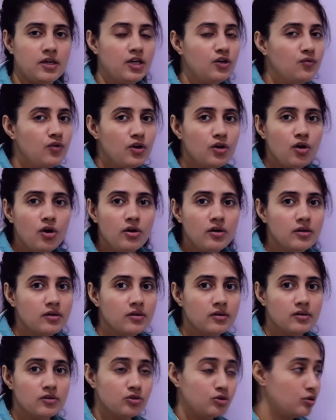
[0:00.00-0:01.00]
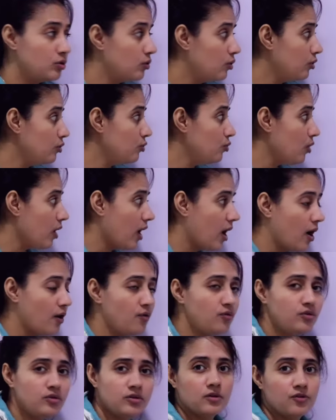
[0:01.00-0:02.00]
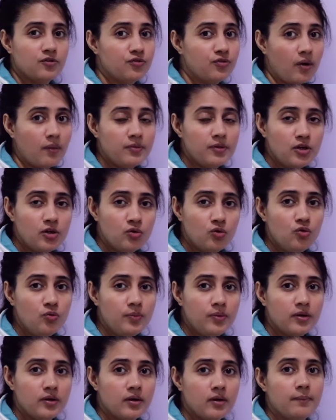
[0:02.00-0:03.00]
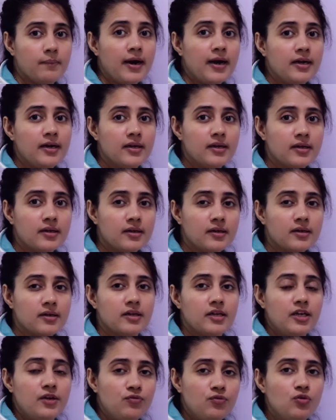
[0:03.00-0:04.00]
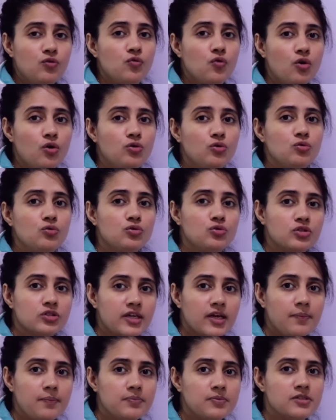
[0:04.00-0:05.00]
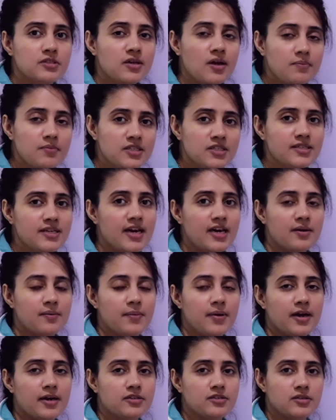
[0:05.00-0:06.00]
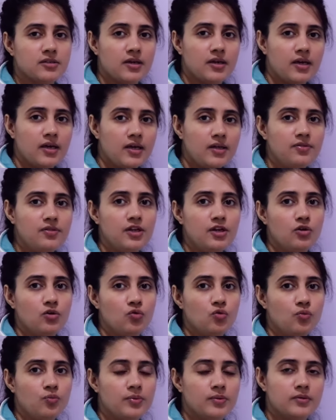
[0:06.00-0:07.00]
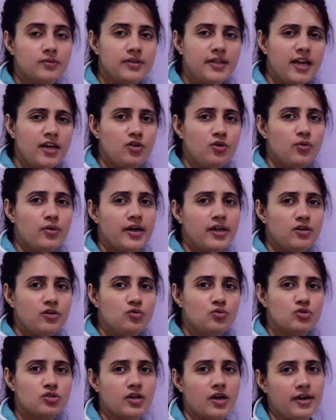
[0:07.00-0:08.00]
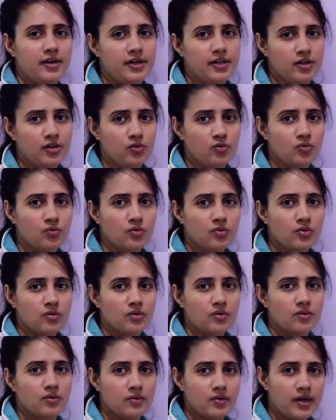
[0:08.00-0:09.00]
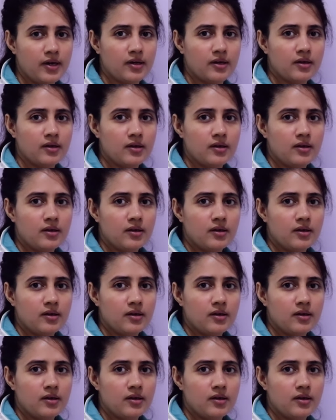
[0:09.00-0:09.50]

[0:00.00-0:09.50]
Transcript: It will not throw you out from the loop, but if you want to skip some statements in the loop, then you can use continue, right?